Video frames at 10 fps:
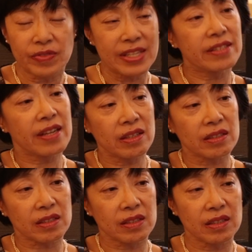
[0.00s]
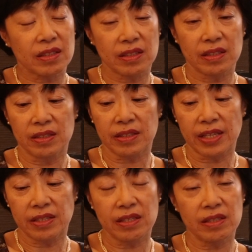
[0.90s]
detailed in
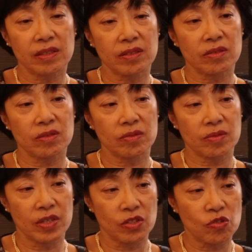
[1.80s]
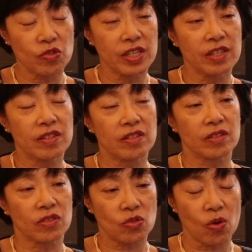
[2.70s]
getting histories
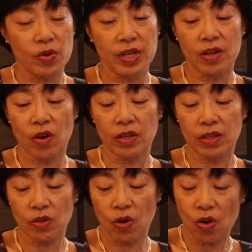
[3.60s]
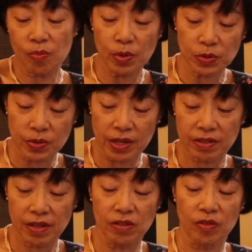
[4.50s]
and story, almost to the
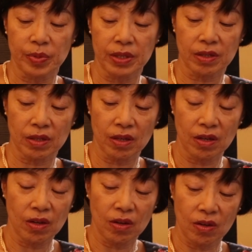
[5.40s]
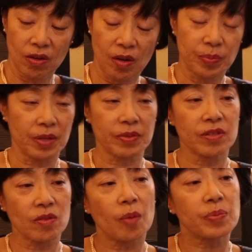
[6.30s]
extent of being
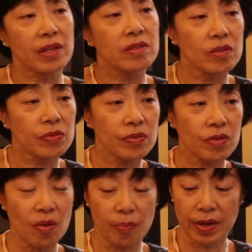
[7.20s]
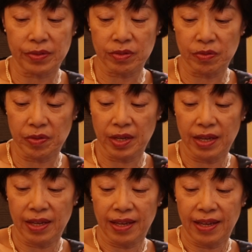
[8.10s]
obsessive compulsive.
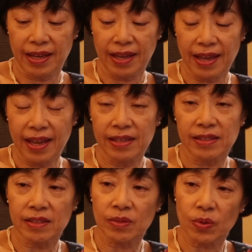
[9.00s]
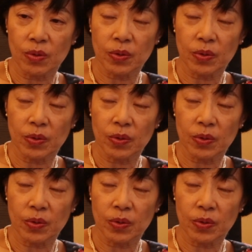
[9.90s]
And